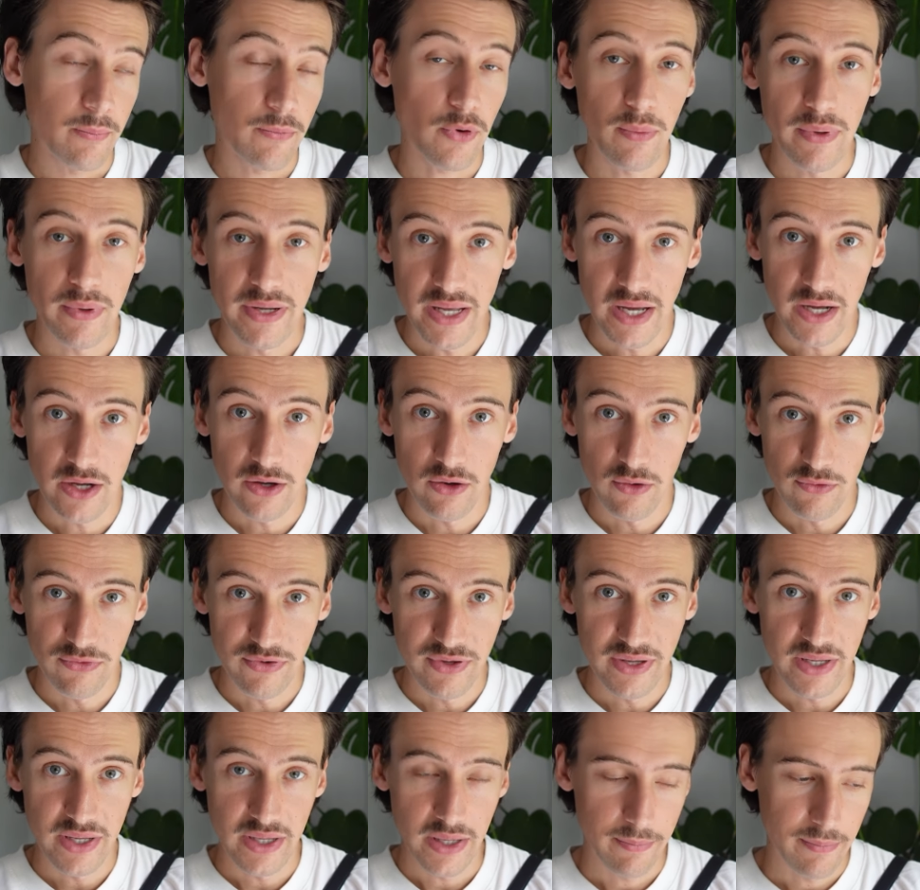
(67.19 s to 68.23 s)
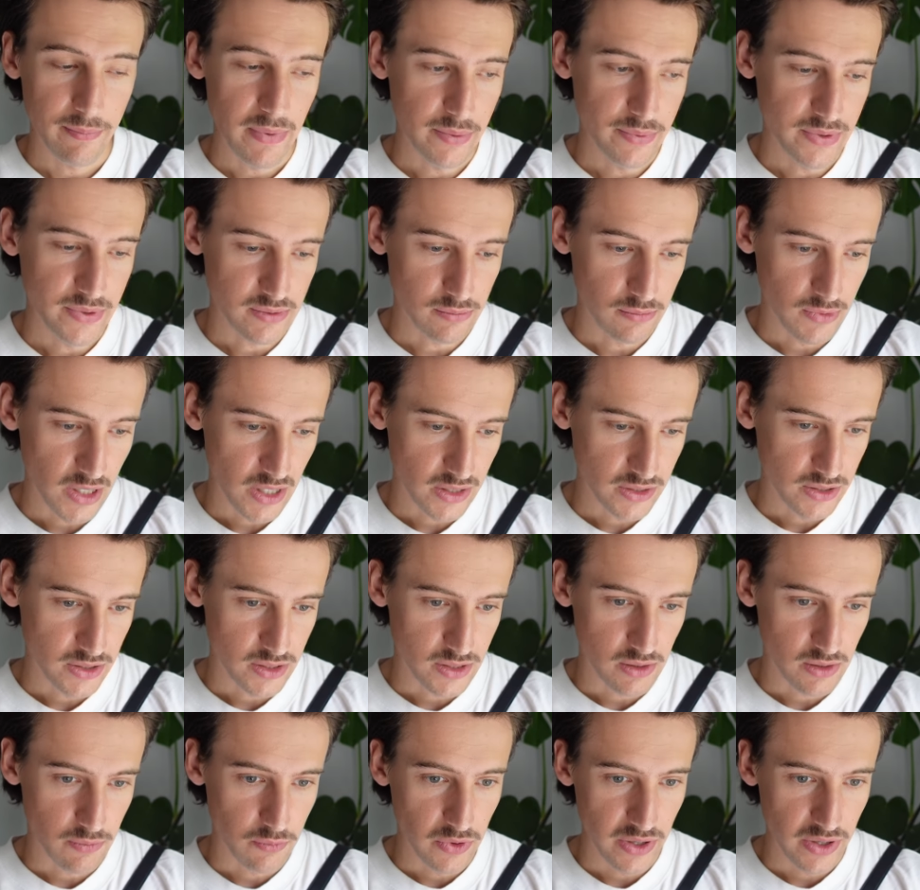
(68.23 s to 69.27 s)
Probably get a coffee, maybe some lunch
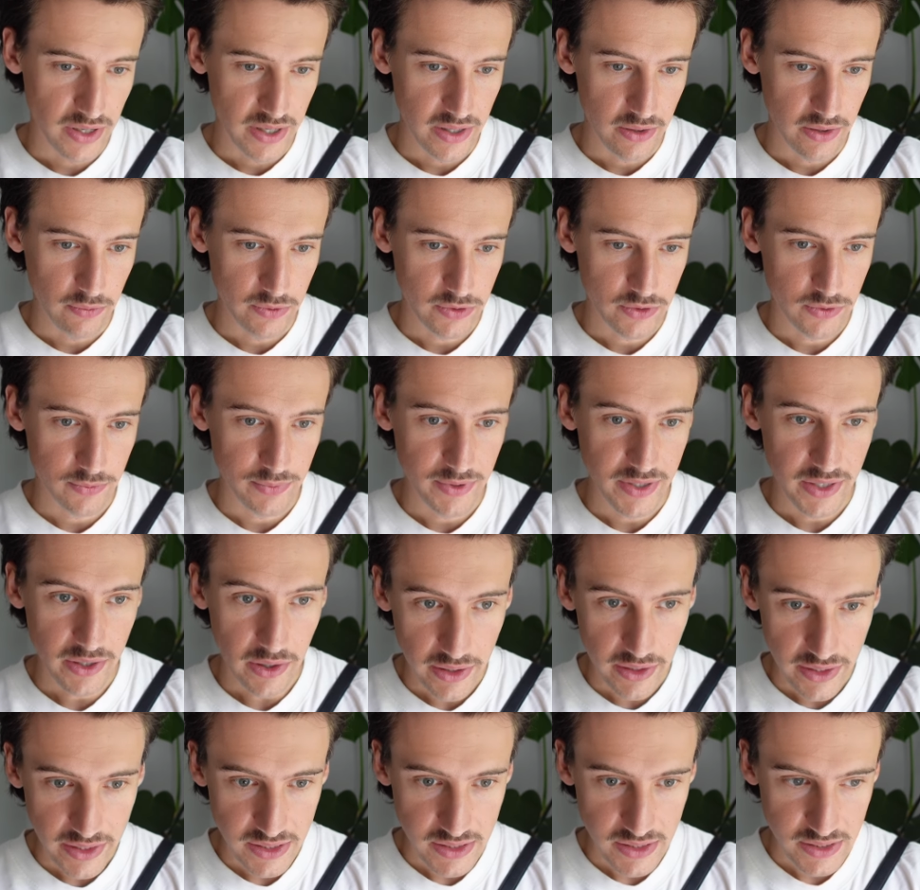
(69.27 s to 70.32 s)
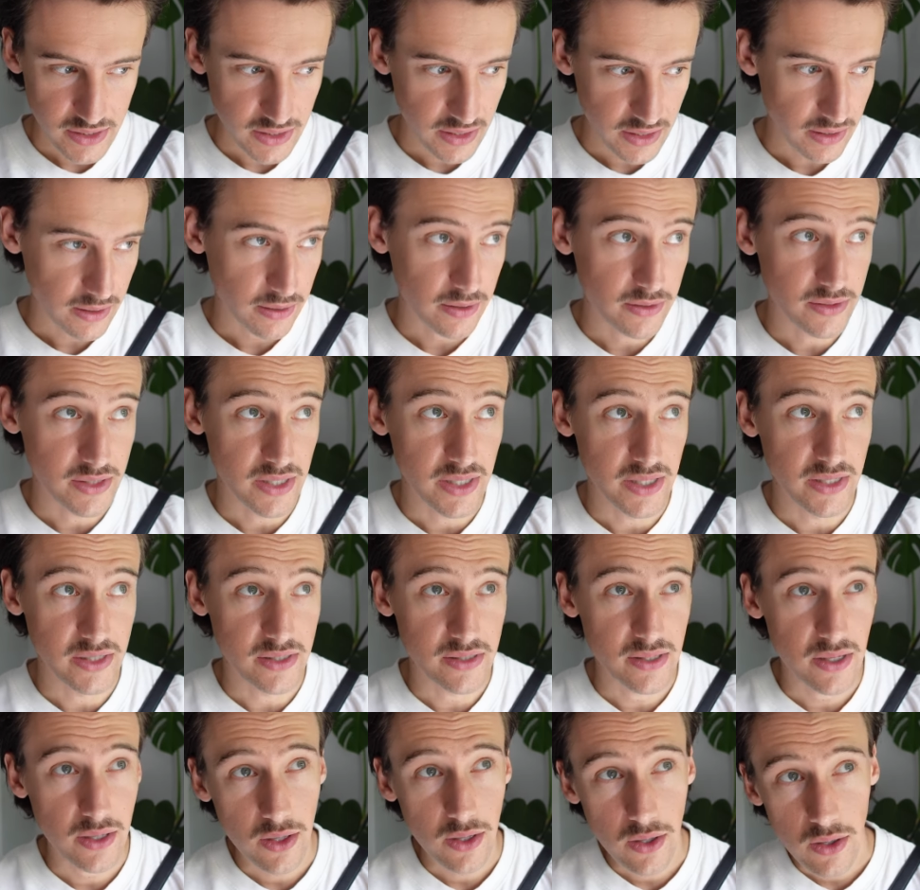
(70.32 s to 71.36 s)
somewhere, which would be nice because it
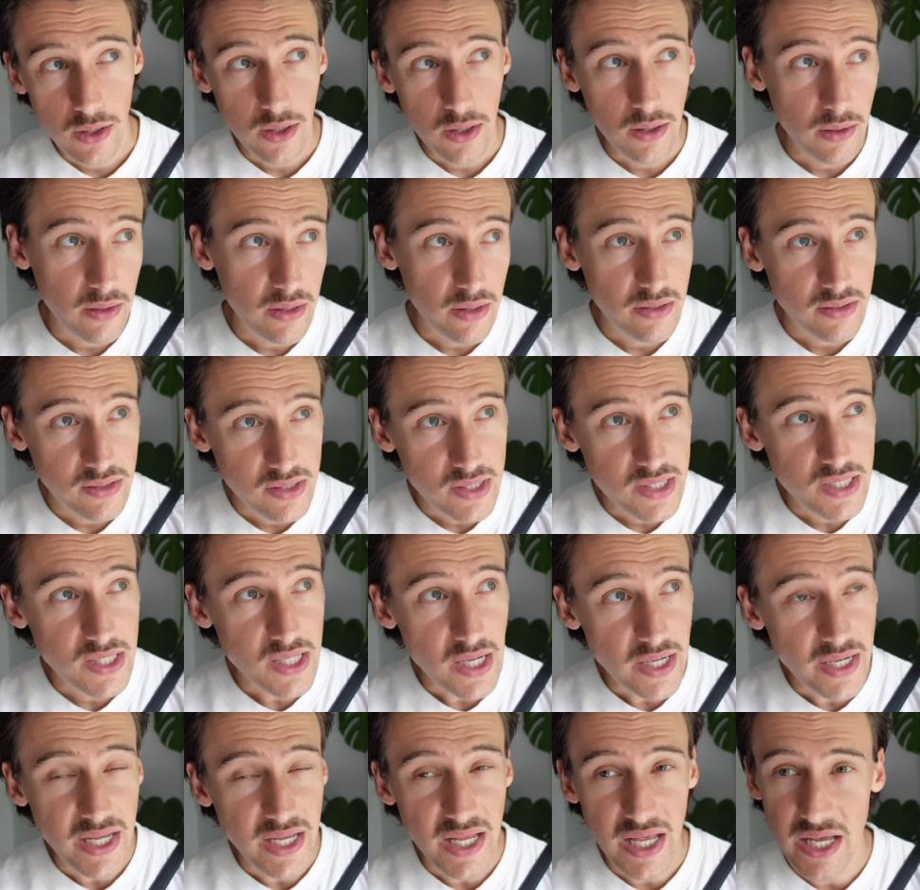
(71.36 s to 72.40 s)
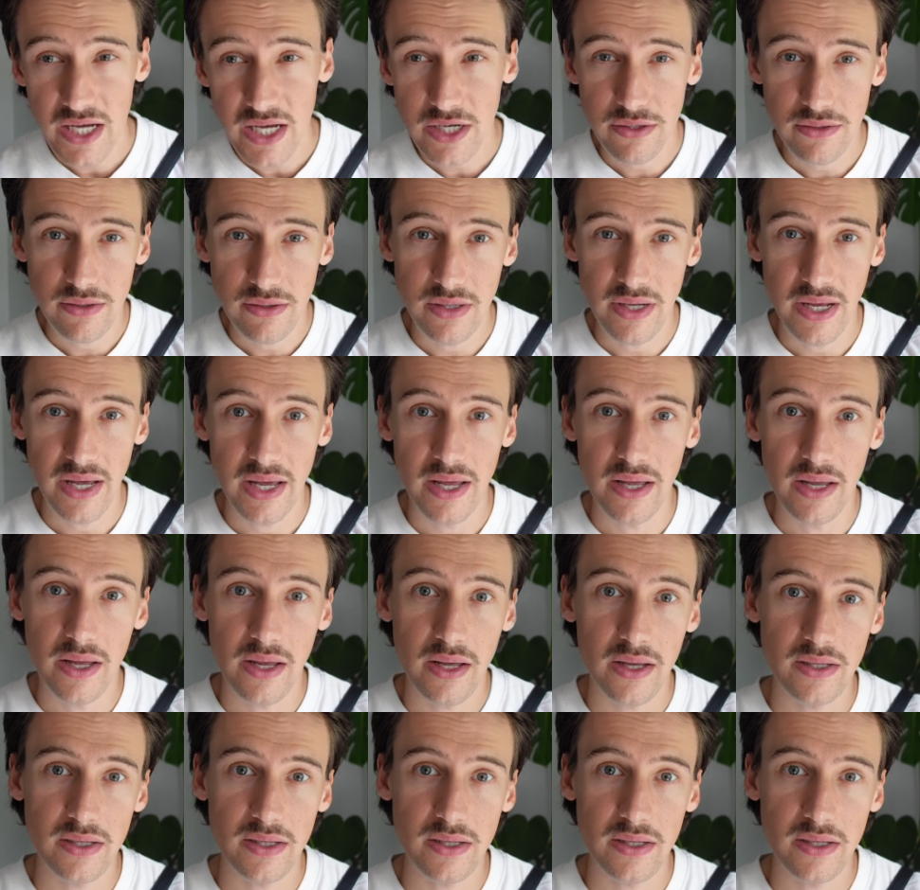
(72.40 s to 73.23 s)
is it's sunny-ish today.